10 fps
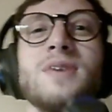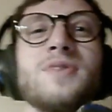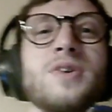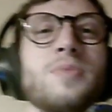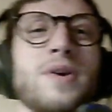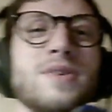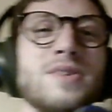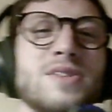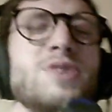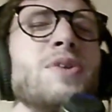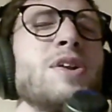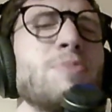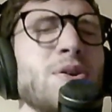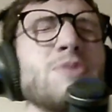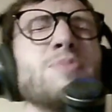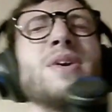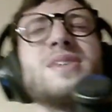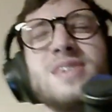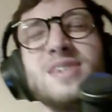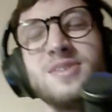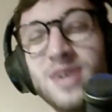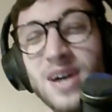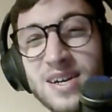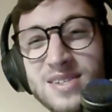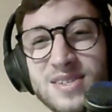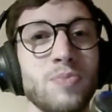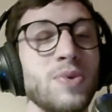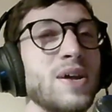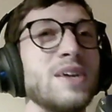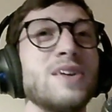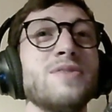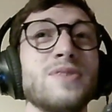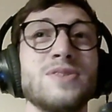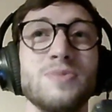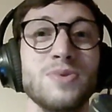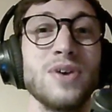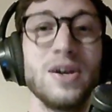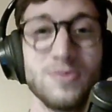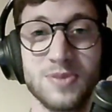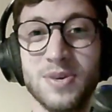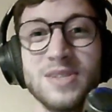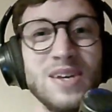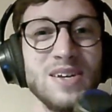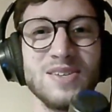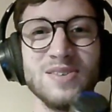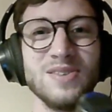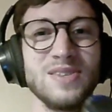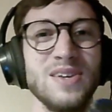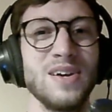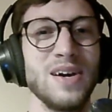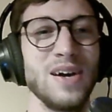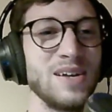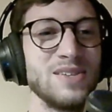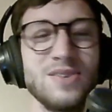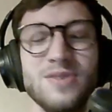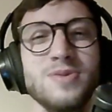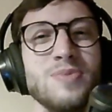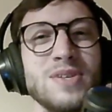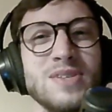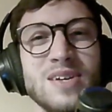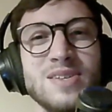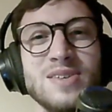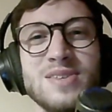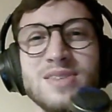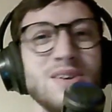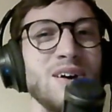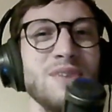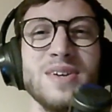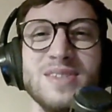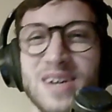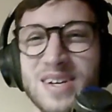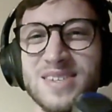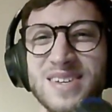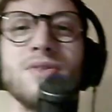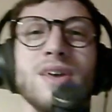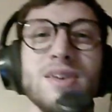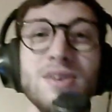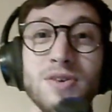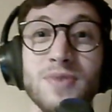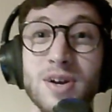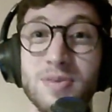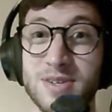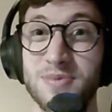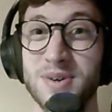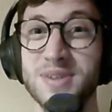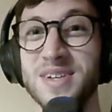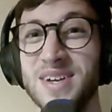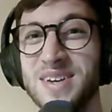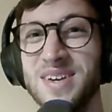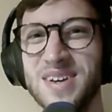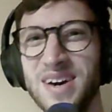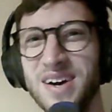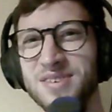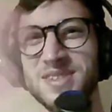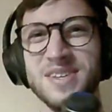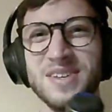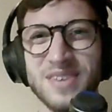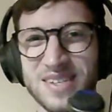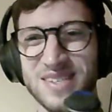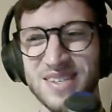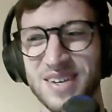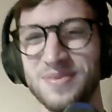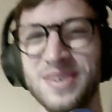components do add a bit of complexity to React, but they give us some great optimizations, and optimizations are fantastic. Thank you very much for watching, and I'll see you next time.